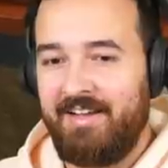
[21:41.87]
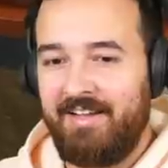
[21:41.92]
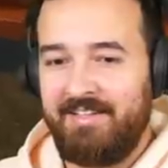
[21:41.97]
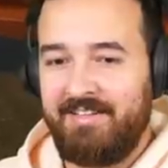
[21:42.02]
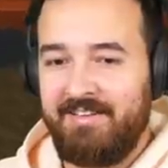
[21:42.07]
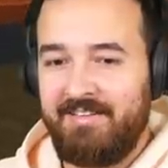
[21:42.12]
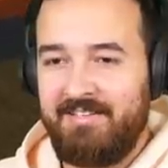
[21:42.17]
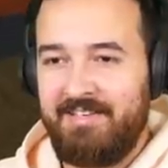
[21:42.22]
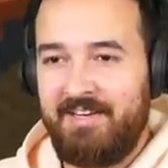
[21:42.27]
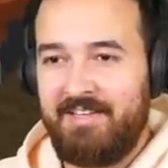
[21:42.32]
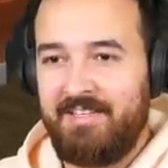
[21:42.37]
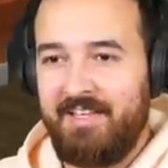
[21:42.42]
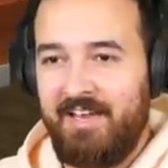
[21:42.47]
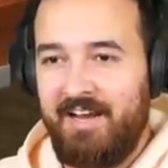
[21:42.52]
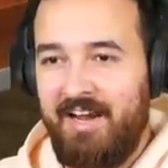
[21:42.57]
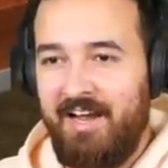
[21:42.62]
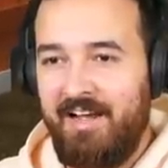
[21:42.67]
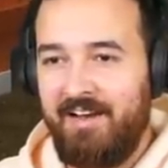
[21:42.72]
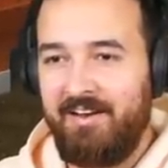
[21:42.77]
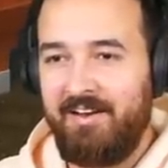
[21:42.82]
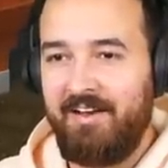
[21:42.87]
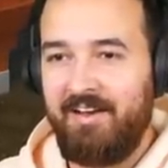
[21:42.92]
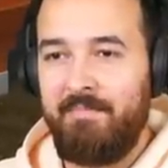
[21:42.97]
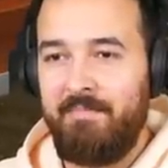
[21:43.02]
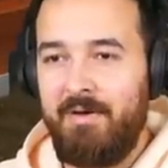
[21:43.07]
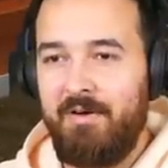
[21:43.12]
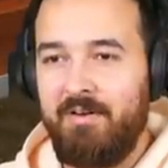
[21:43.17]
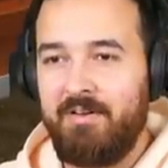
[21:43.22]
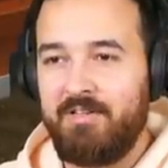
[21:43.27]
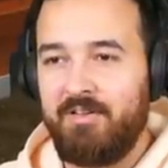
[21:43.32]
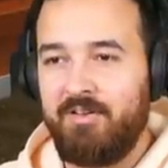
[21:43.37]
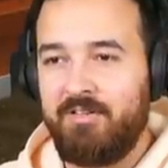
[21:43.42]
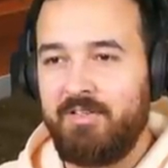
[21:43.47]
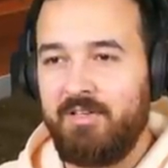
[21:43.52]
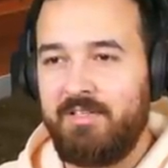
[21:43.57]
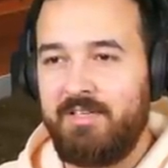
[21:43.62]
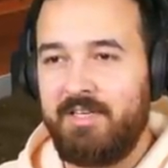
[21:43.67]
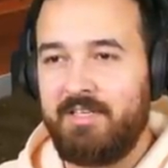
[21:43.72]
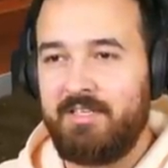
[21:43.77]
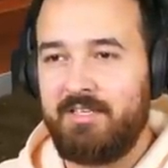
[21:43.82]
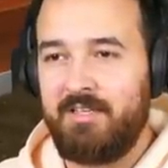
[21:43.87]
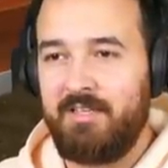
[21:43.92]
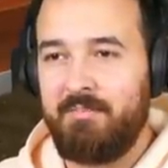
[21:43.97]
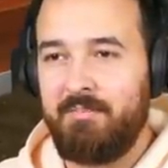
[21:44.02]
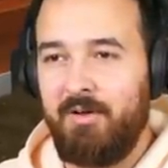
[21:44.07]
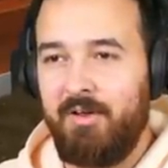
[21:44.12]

Okay, so check that out. The mirror is also technically